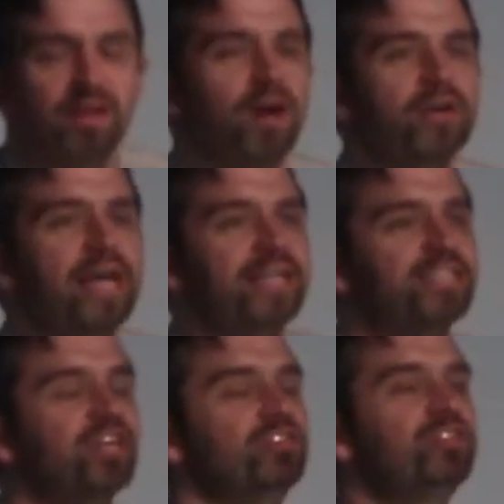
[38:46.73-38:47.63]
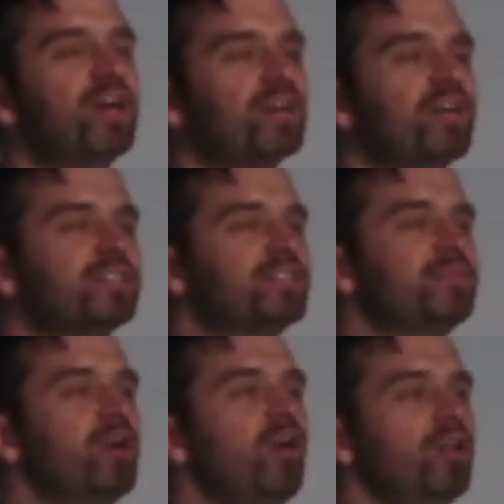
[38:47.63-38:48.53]
Okay, so do not curse them
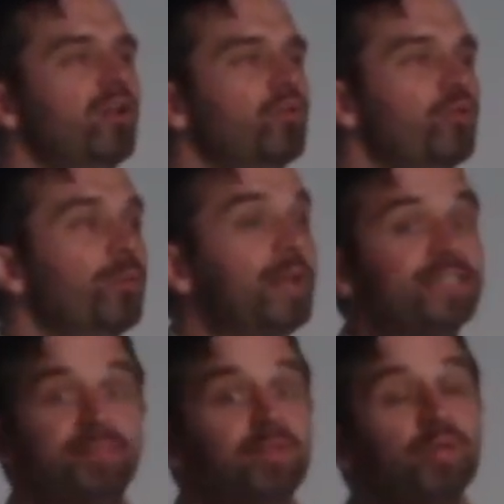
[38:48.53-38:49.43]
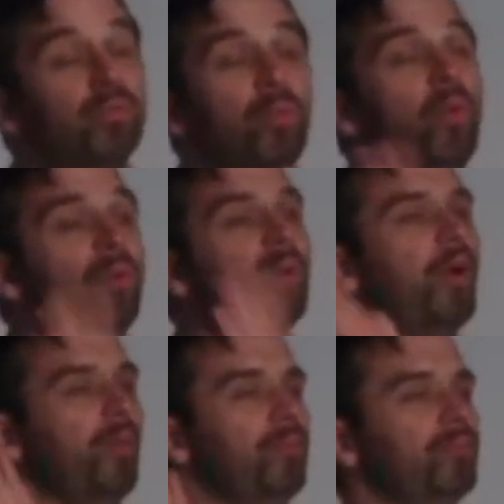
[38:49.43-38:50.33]
at all, nor bless them. Whoa, whoa, whoa,
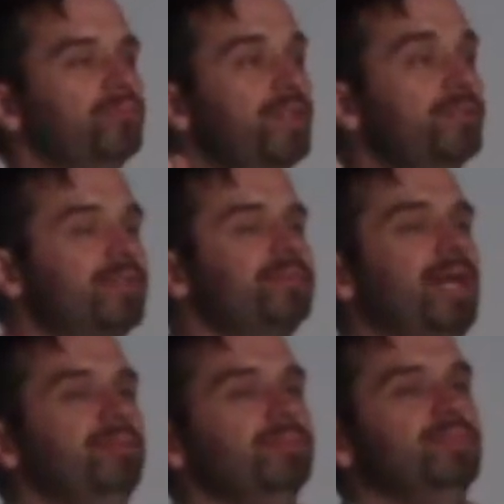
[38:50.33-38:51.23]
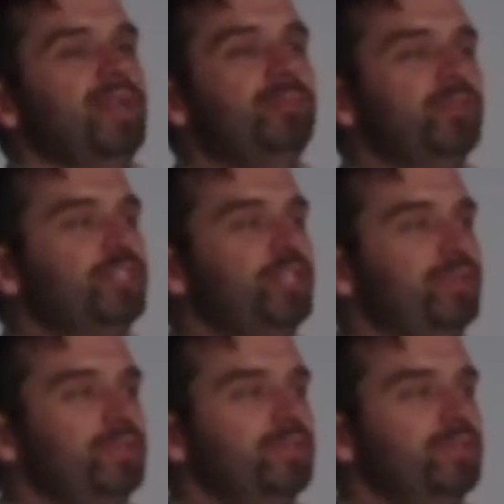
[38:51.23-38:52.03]
whoa. Stop. Stop what you're doing.